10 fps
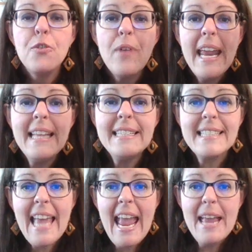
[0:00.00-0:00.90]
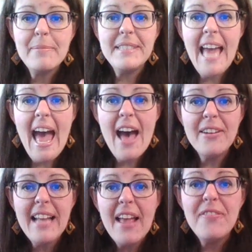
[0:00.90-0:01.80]
The rains came
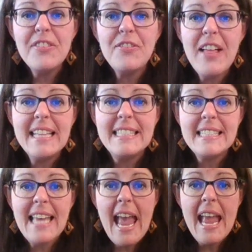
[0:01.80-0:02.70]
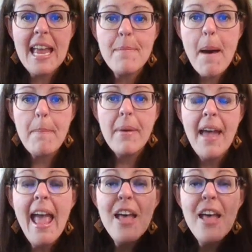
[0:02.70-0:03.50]
down and the floods came up.